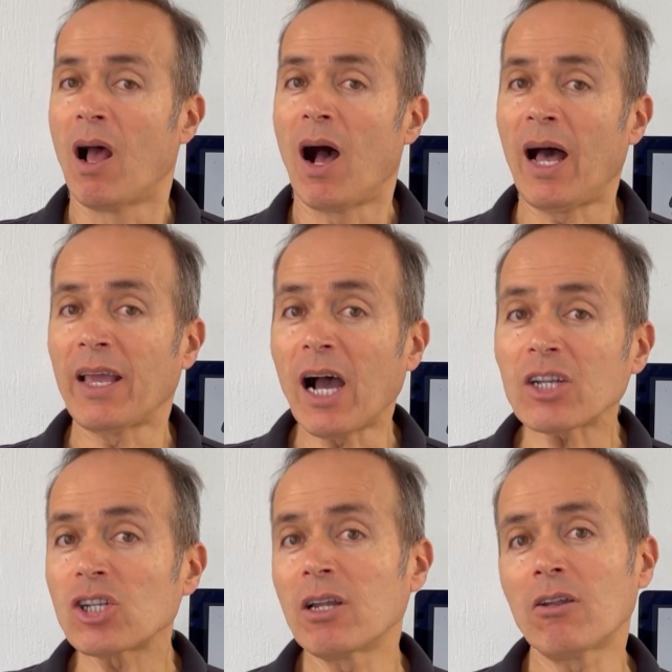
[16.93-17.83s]
I
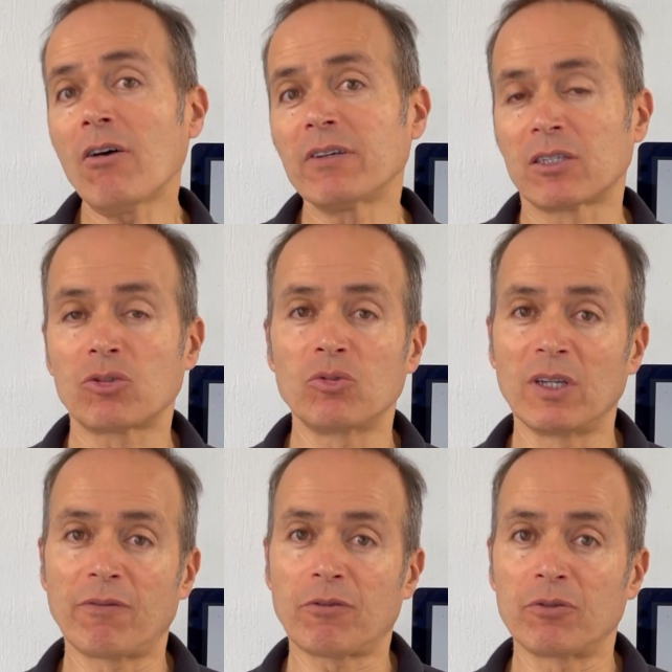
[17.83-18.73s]
actually love it to
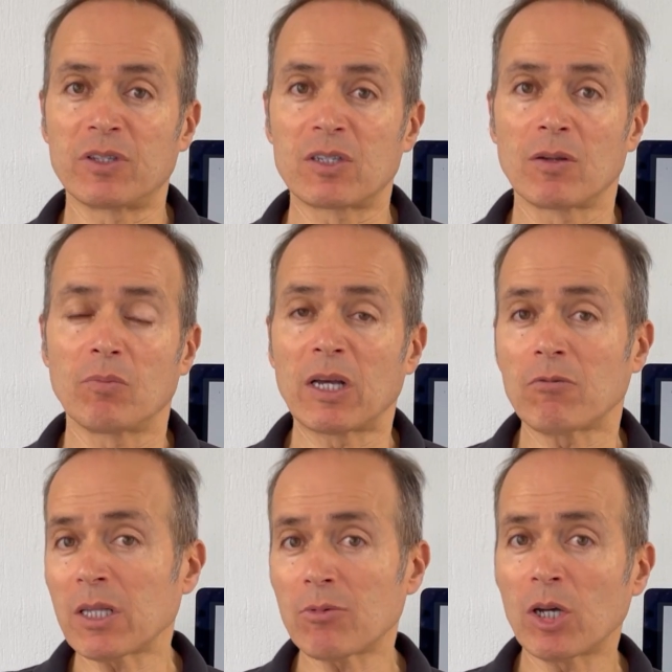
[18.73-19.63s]
eat fruits, but
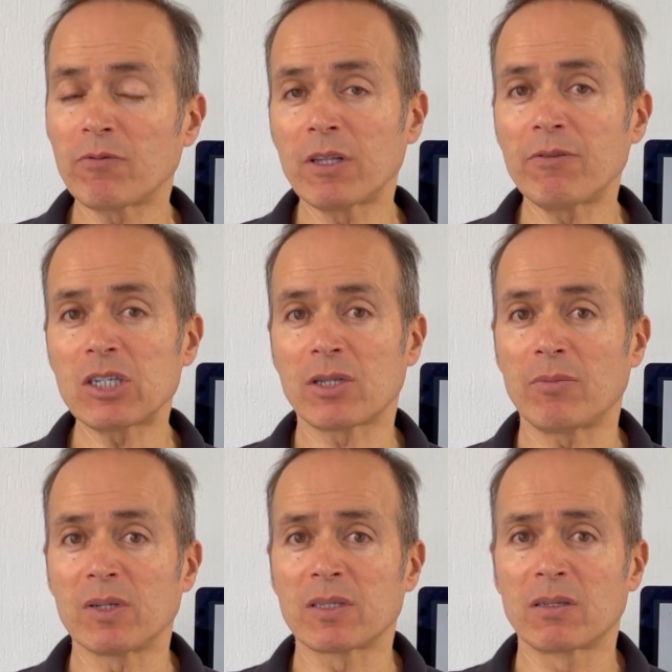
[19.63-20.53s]
what about with
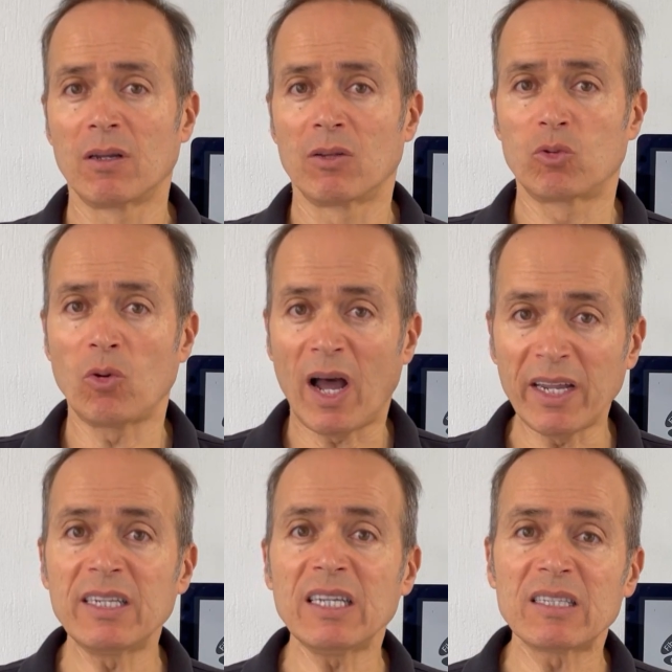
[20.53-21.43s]
vegetables? Do I
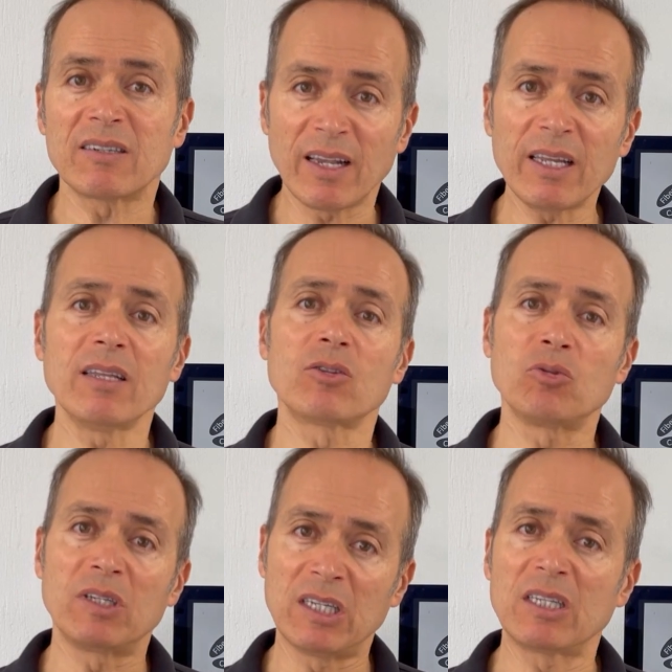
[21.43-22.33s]
need really to
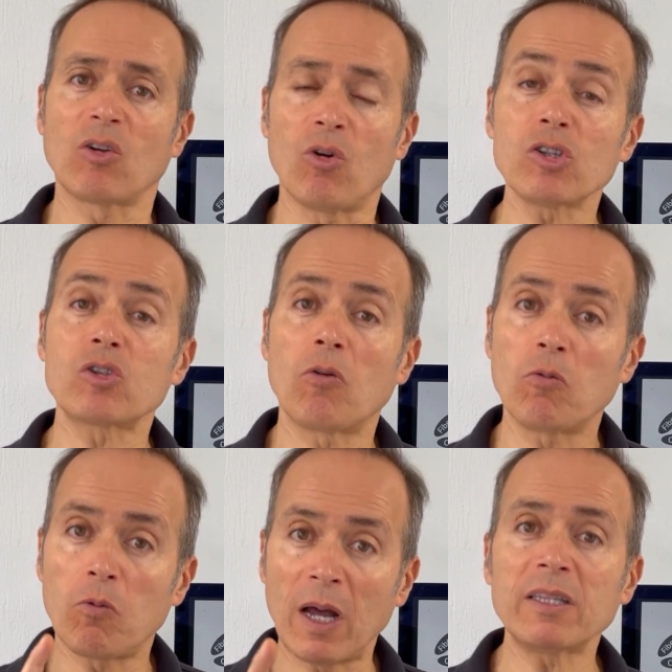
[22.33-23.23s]
eat also
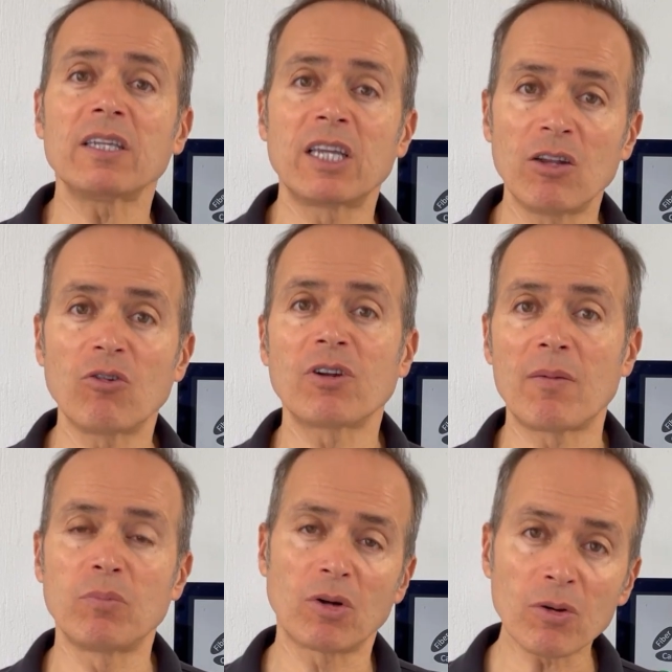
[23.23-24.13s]
1
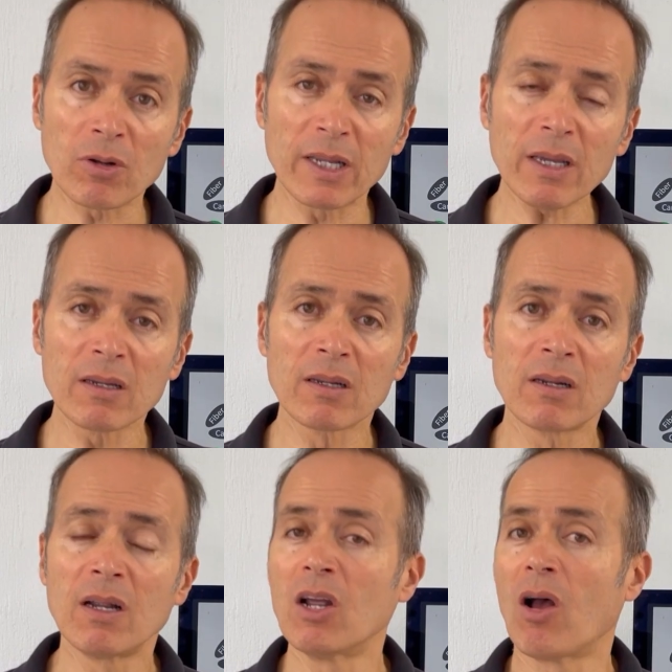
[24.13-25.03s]
kilogram broccoli?
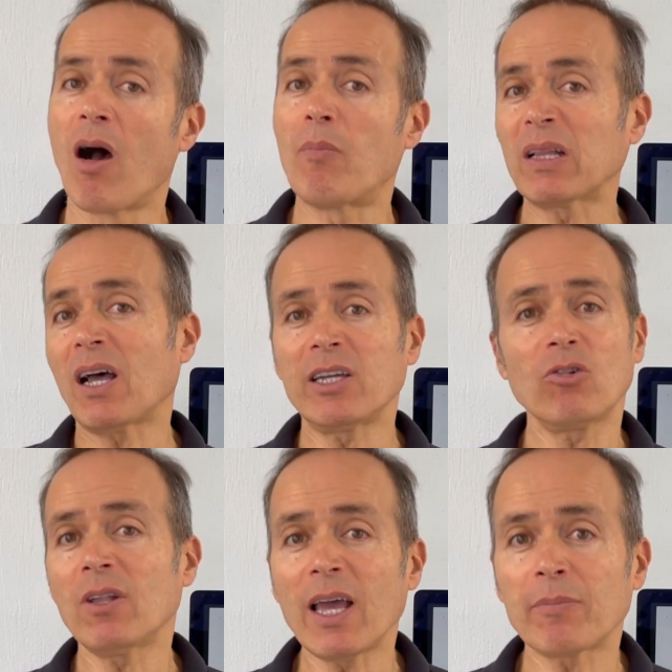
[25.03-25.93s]
But I
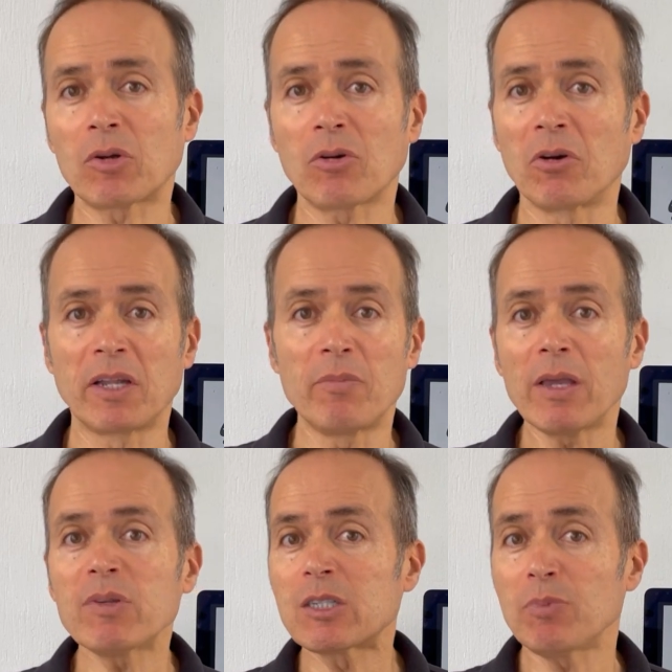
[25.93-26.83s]
don't like broccoli.
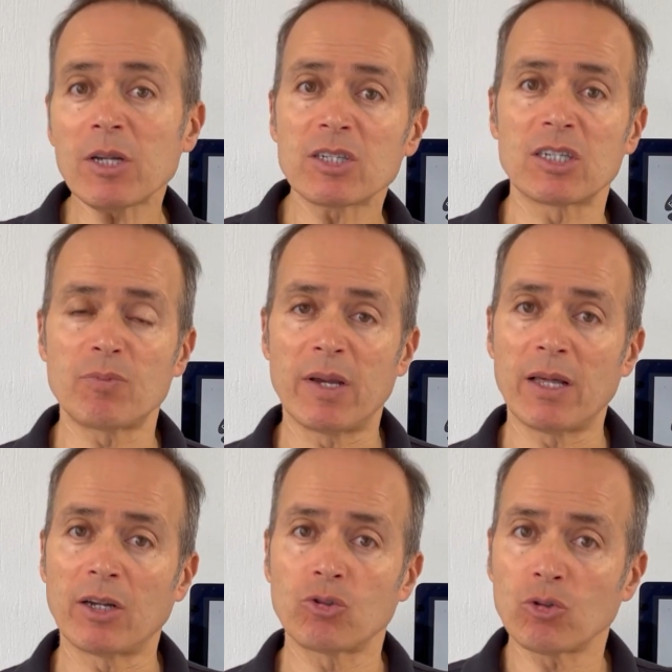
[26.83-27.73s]
Maybe spinach is
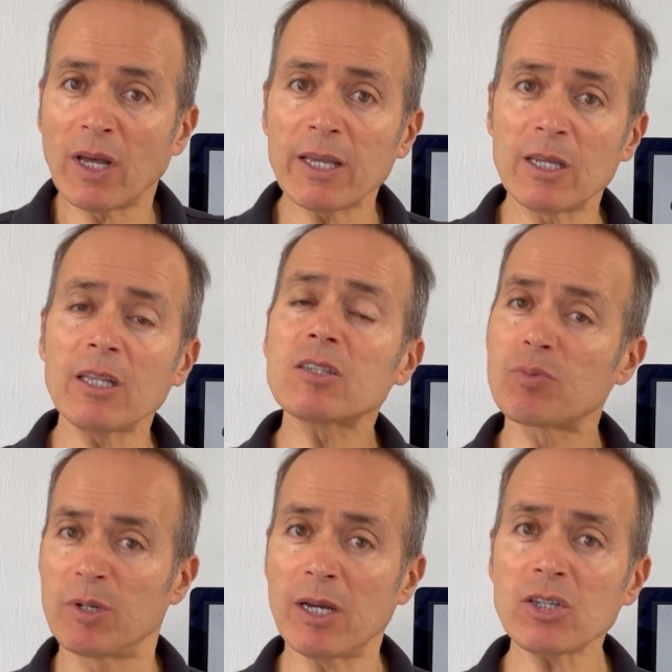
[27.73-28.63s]
better. Should I eat
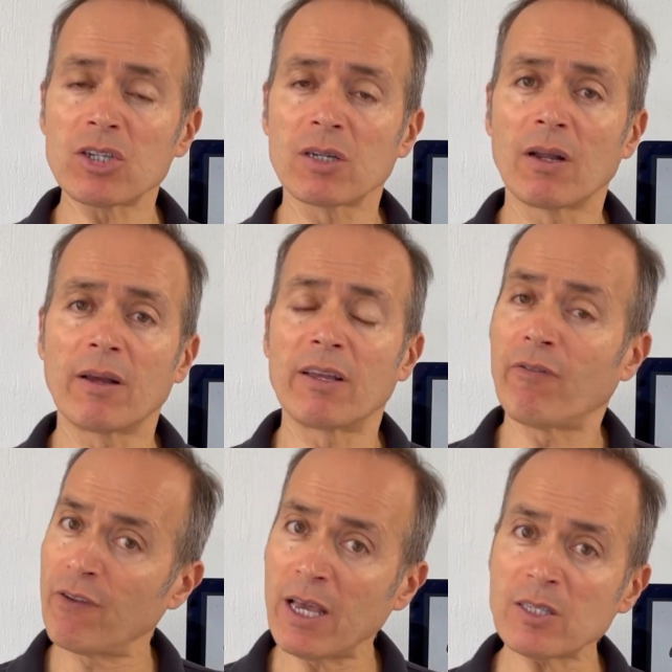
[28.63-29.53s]
spinach?
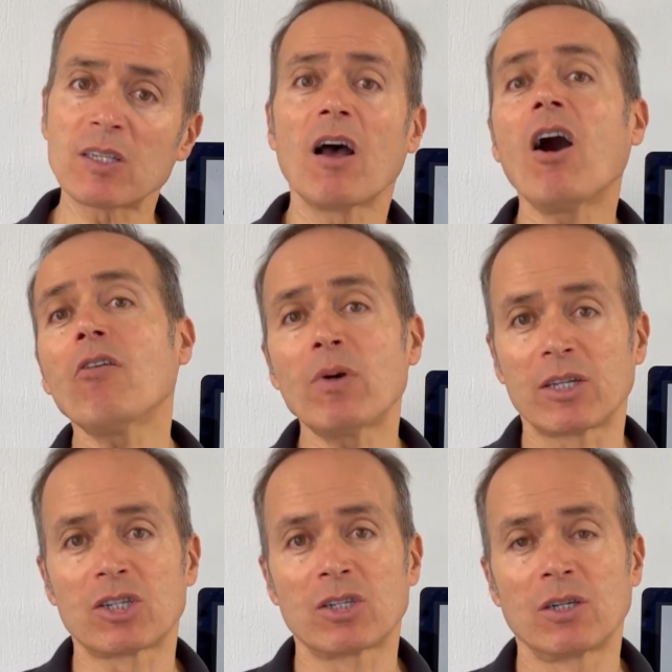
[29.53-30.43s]
If yes, how
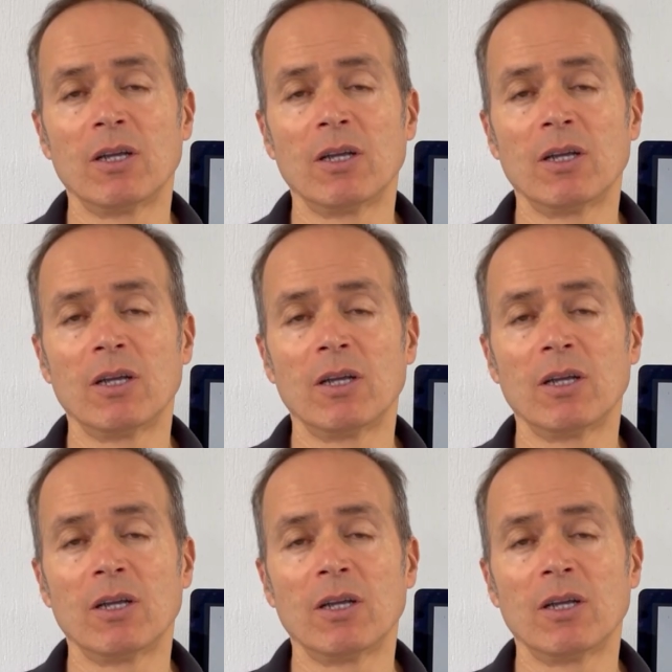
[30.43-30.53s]
much?